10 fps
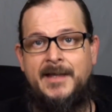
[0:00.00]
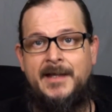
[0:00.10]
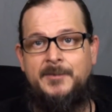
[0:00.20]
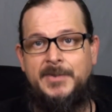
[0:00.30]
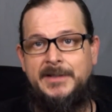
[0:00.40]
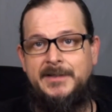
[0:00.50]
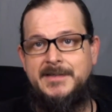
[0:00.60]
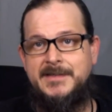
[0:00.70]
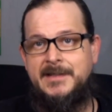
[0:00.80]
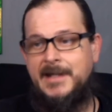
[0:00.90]
Like blood
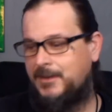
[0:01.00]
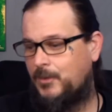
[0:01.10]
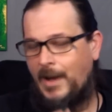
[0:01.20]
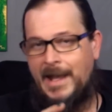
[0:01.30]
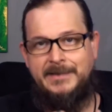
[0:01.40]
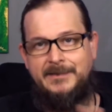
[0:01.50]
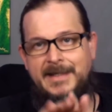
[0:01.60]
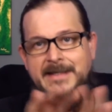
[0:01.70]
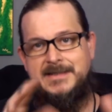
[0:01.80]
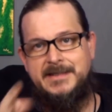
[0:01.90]
doesn't, it
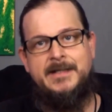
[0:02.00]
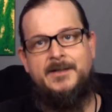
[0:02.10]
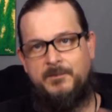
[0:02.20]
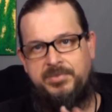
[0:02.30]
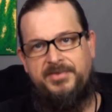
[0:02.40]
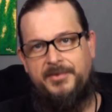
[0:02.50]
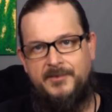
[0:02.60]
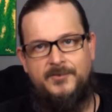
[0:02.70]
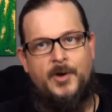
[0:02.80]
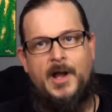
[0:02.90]
coagulates and go
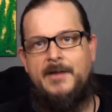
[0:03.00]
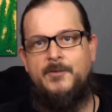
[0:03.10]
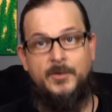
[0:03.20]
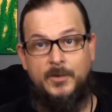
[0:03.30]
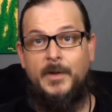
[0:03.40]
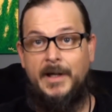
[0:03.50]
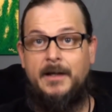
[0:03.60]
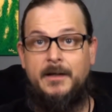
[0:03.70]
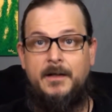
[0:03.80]
dry real quick.